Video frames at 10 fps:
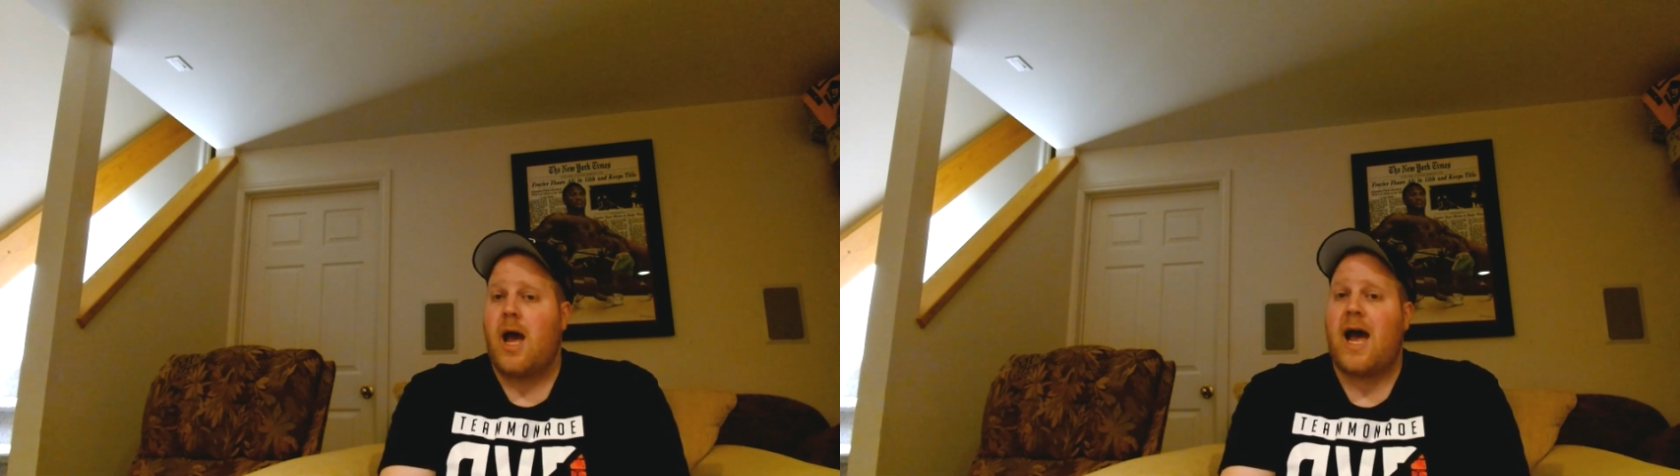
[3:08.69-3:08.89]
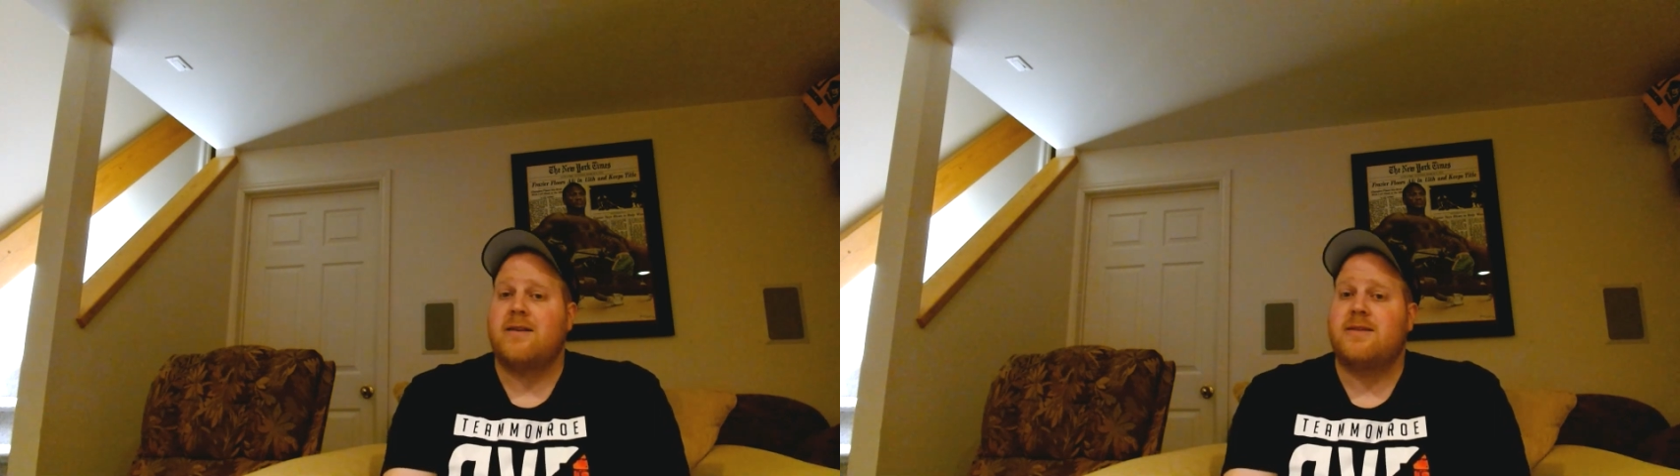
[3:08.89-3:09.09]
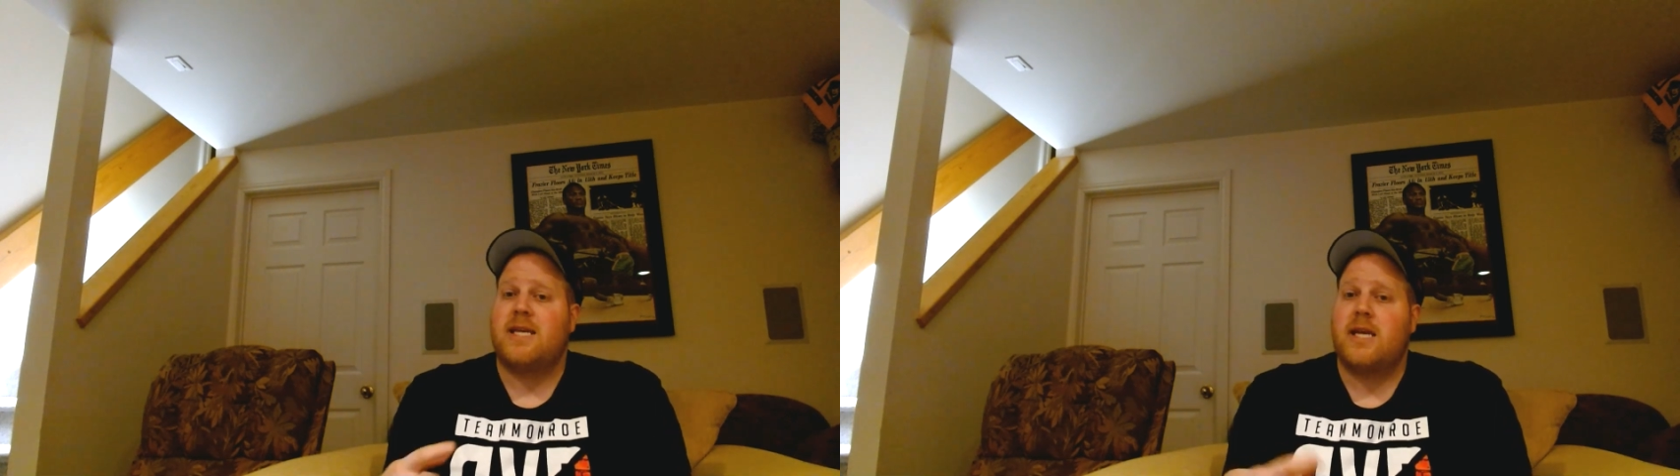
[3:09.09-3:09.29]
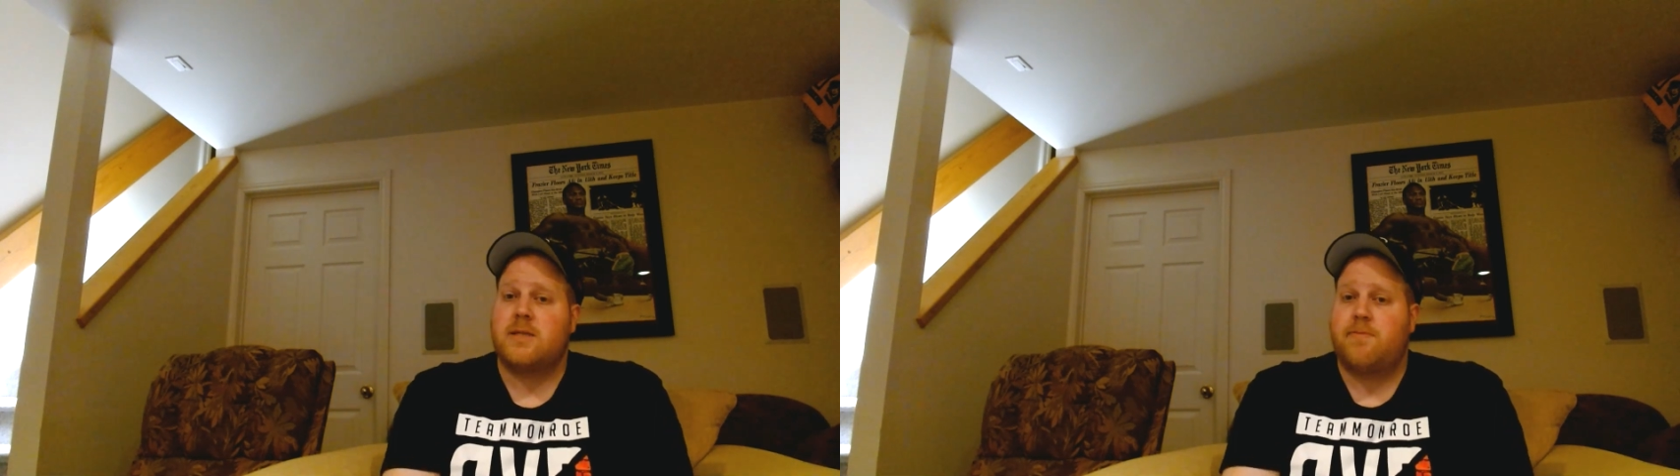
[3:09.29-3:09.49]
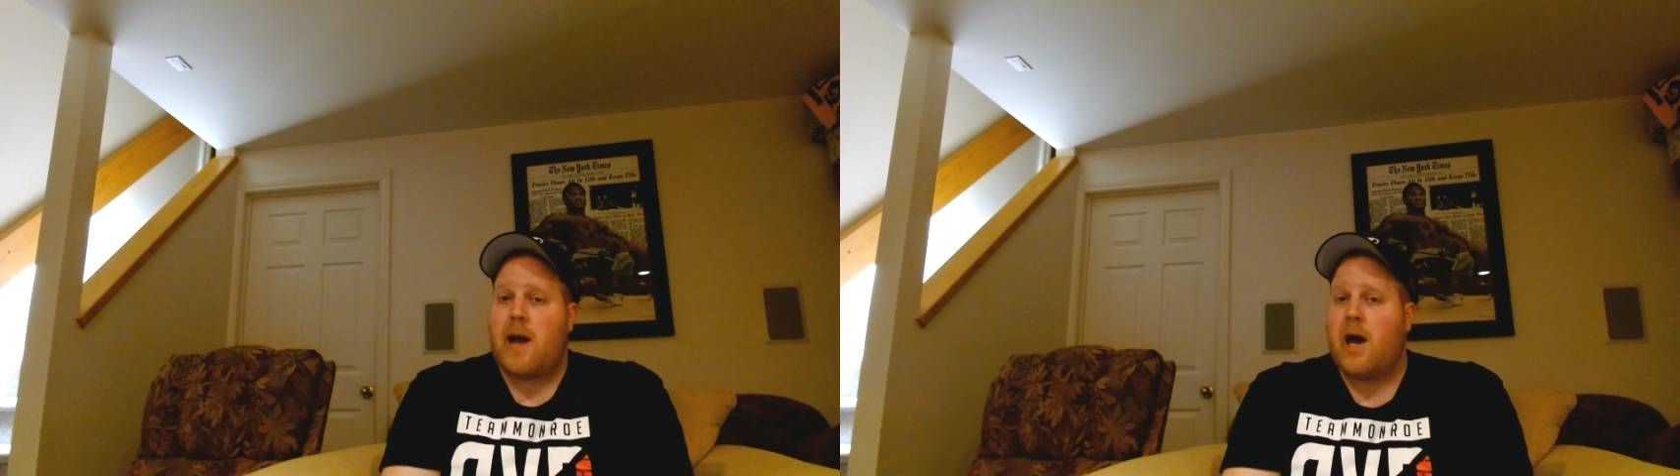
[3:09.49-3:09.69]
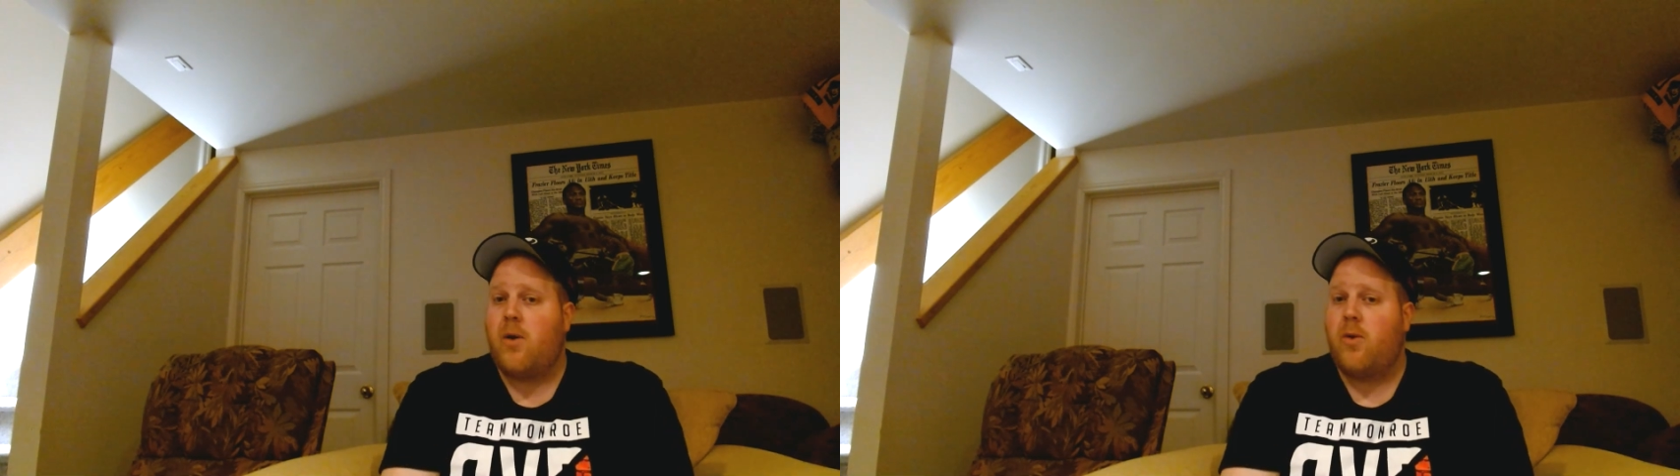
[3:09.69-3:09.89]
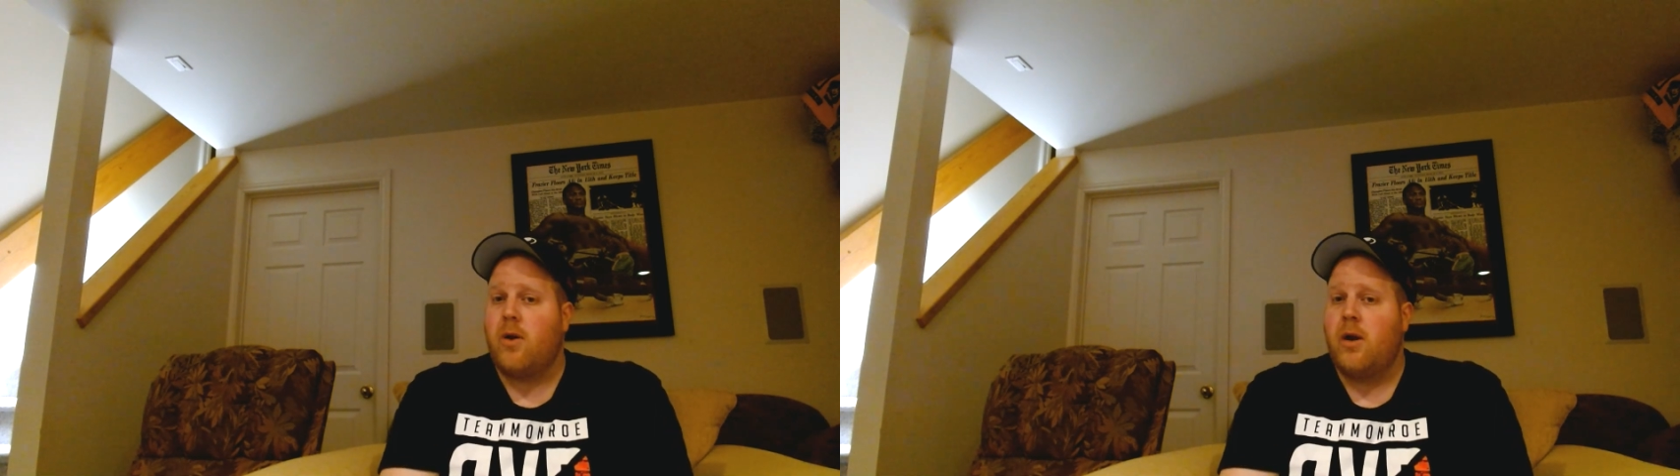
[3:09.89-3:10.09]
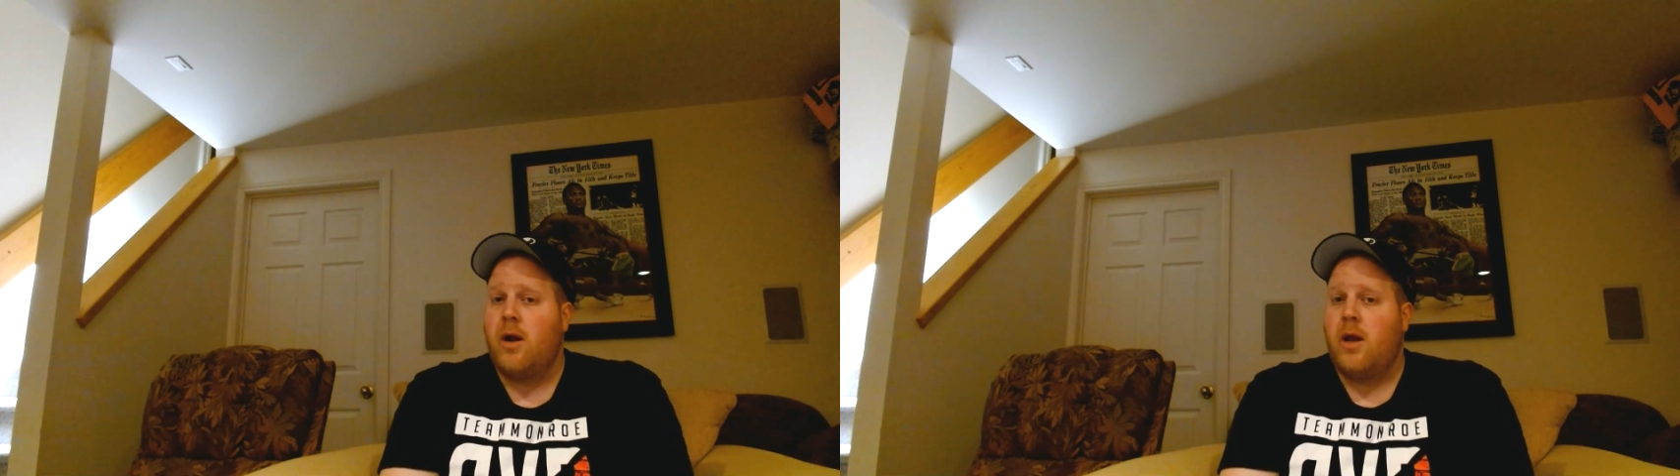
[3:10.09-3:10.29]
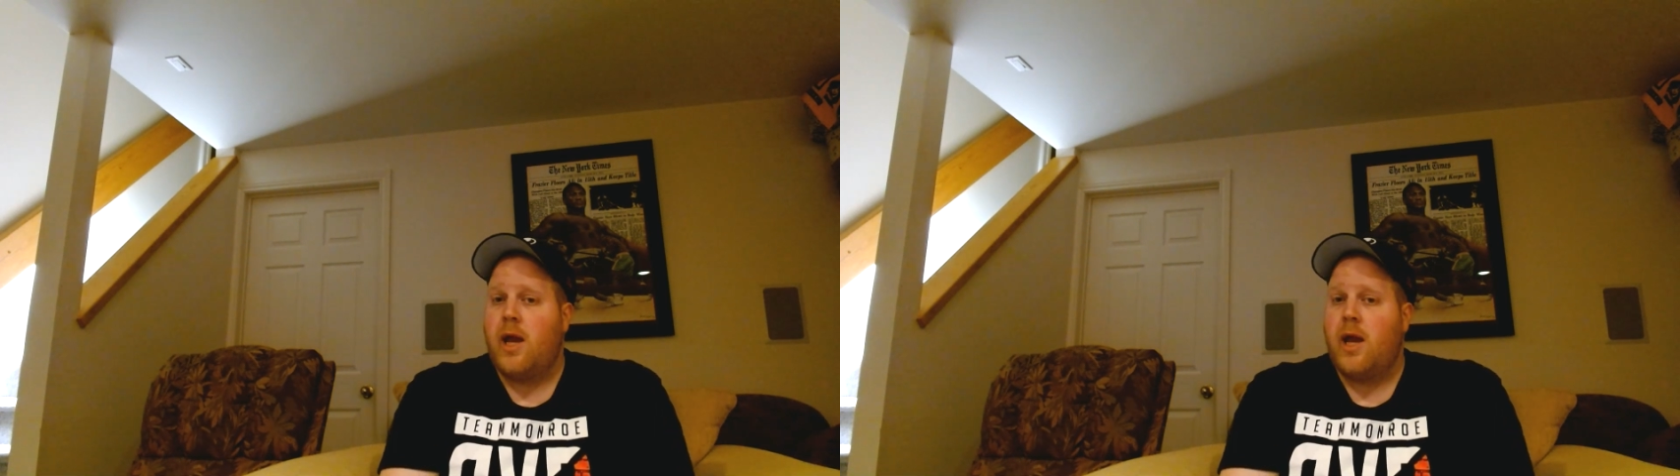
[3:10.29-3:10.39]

I've seen his power